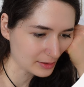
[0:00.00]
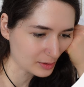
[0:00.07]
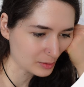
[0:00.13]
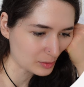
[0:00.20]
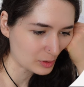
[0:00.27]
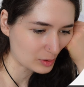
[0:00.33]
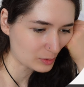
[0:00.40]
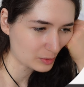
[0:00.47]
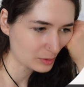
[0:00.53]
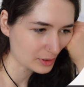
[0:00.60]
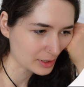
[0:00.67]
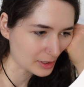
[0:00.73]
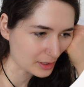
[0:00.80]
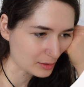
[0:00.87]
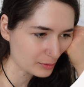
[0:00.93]
not
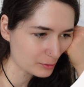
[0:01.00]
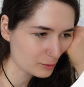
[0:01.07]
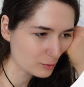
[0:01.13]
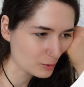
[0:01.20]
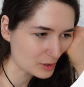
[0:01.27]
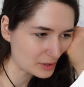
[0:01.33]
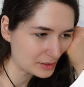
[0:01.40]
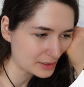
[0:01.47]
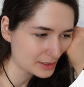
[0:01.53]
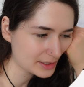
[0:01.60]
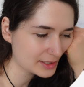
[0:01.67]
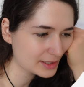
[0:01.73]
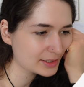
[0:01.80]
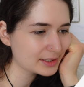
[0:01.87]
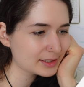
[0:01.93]
only the
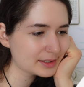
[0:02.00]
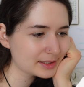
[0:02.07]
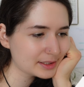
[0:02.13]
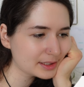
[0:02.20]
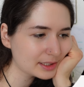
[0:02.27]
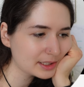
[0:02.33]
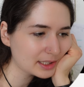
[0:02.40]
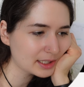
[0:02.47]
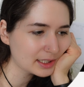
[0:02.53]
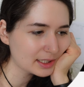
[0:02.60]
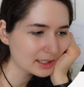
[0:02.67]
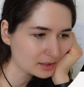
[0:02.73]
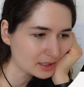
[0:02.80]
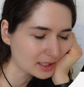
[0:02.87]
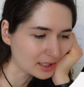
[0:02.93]
front.
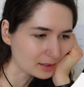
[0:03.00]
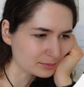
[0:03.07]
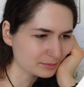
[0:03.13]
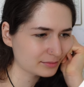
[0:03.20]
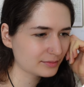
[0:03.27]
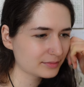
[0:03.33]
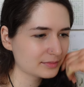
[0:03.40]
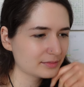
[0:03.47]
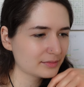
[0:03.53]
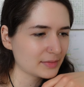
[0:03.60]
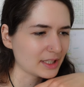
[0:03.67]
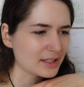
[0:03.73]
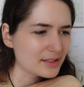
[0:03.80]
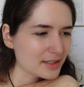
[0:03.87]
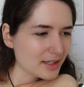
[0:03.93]
Ah,
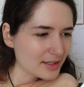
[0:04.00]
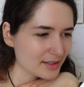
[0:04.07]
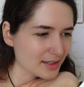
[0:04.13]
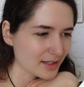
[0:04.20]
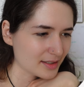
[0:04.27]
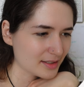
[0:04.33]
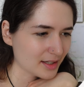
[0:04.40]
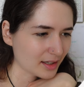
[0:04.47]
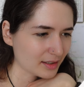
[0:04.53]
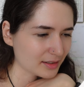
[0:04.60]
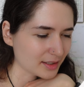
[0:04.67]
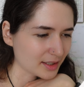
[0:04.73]
it still says Kanken